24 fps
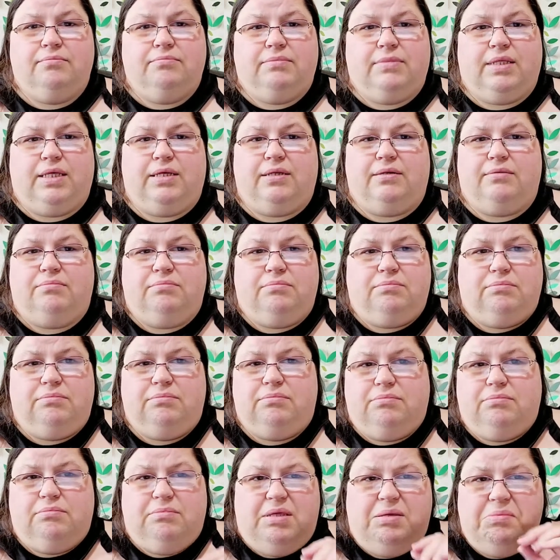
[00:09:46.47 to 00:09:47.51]
and
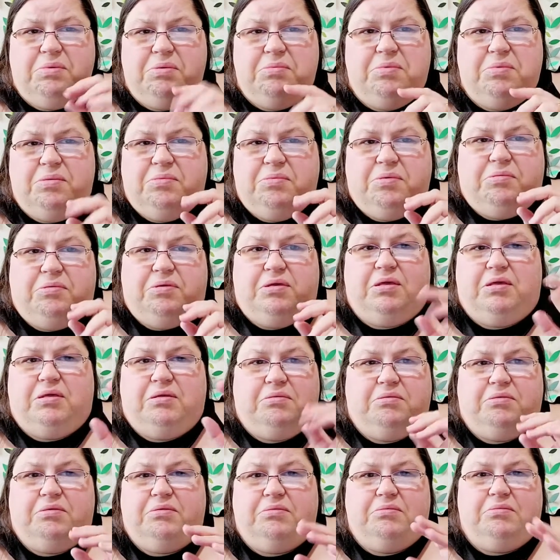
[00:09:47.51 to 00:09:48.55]
me, me, me, me,
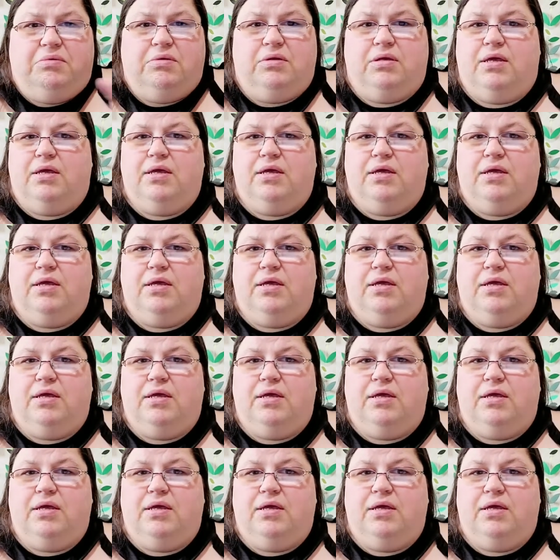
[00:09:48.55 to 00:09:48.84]
and